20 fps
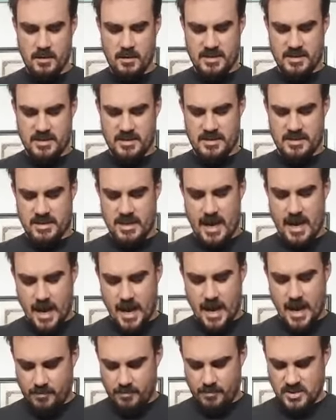the
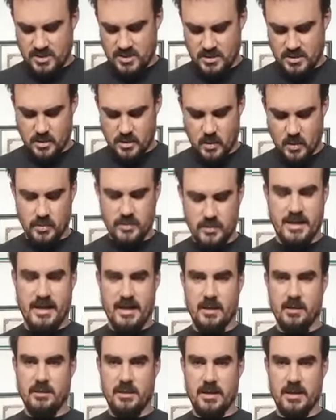snaps hold the
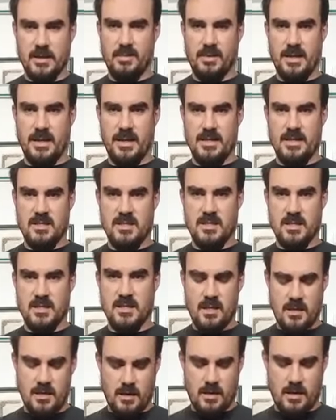kilt in place,
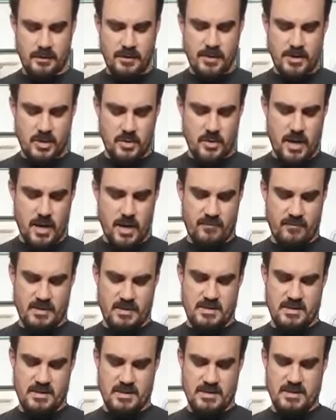unless you have
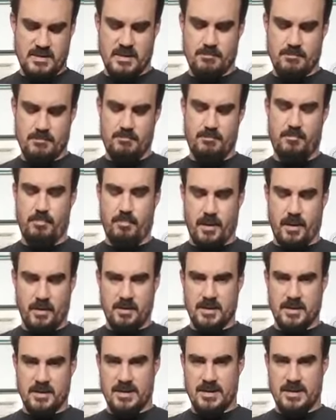these things
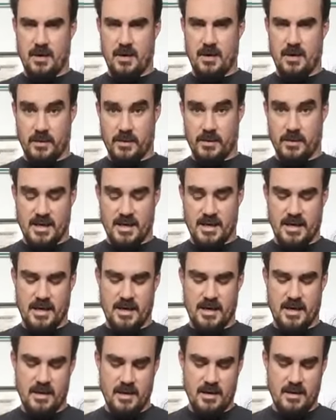belted down really
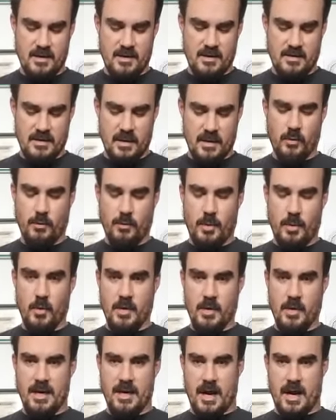tight, they will
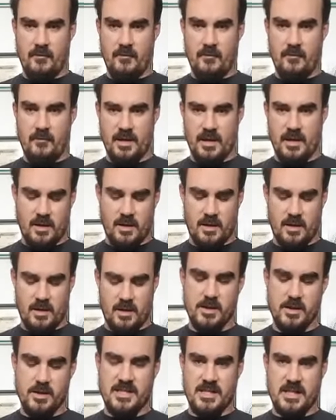poke into everything.
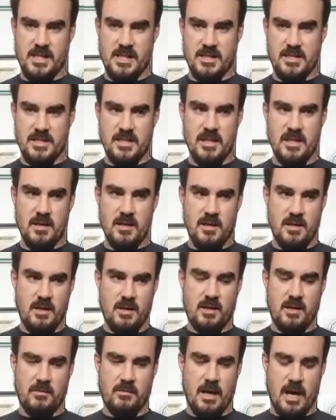Car seats,
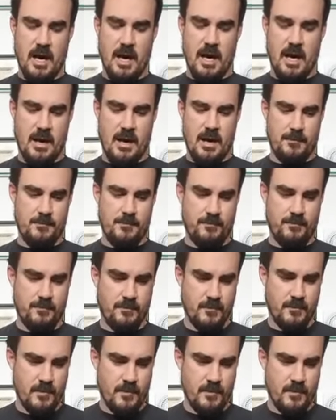pretty